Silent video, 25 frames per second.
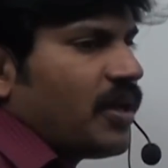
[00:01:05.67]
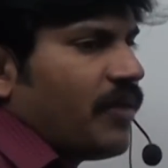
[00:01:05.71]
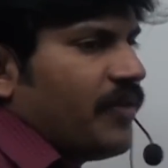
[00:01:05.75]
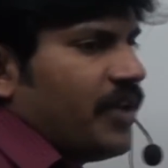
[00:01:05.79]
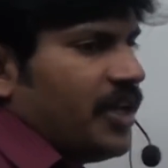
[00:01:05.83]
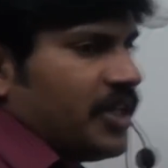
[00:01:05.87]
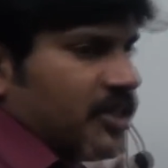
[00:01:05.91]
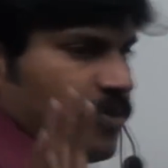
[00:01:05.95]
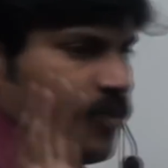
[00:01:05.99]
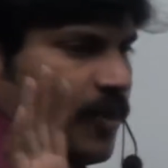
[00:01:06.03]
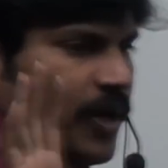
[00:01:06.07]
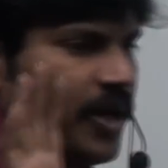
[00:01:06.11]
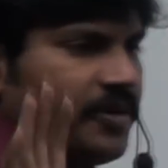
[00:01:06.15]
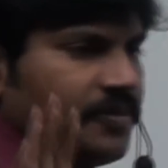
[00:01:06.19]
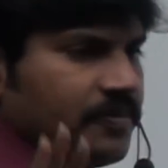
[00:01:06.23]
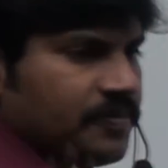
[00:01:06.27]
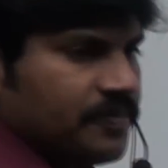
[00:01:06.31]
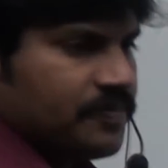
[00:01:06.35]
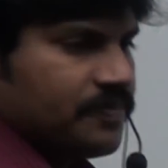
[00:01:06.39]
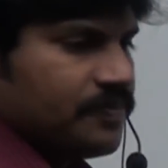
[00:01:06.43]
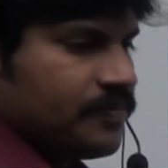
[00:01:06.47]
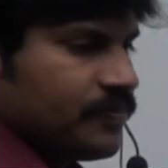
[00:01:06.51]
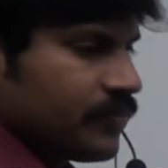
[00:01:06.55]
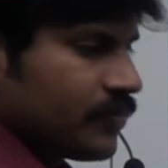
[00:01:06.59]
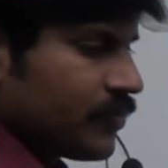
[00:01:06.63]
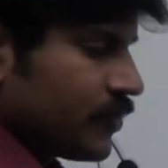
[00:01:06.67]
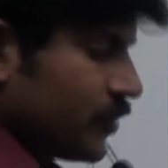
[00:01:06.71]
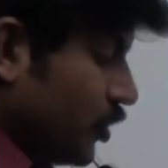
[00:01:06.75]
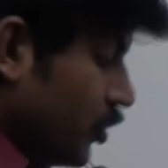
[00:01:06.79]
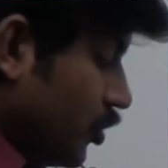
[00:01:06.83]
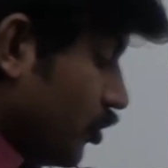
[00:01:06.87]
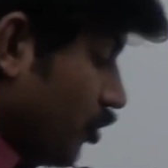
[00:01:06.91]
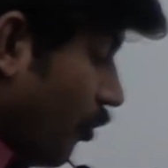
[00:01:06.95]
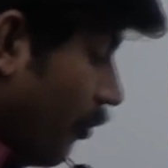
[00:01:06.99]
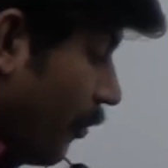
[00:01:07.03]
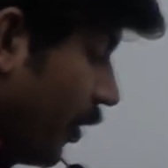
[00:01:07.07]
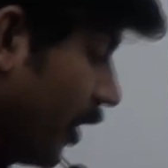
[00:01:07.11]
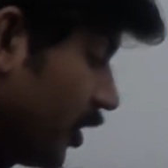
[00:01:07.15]
I will explain.
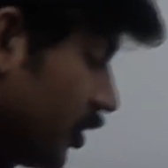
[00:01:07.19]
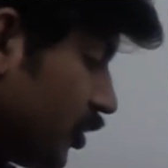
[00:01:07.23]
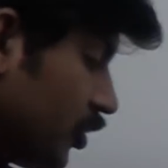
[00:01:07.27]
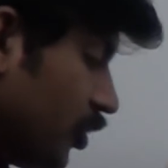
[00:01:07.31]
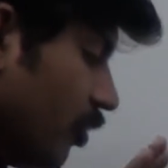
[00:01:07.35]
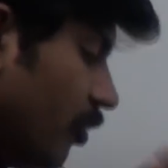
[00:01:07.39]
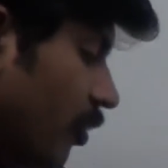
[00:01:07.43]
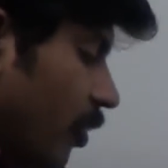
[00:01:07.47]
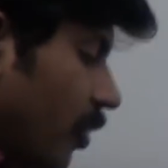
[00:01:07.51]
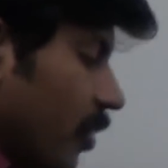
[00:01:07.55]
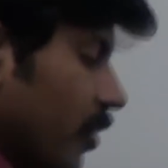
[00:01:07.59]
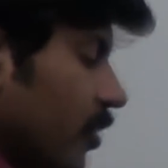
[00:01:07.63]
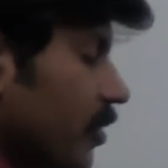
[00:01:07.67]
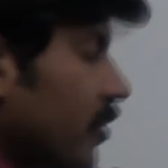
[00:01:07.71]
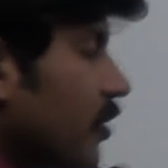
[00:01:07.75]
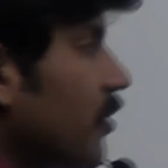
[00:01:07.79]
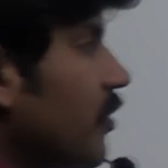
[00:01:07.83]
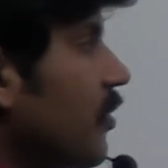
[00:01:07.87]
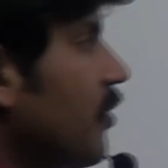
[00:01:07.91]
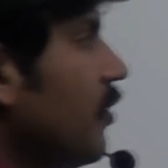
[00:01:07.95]
So make sure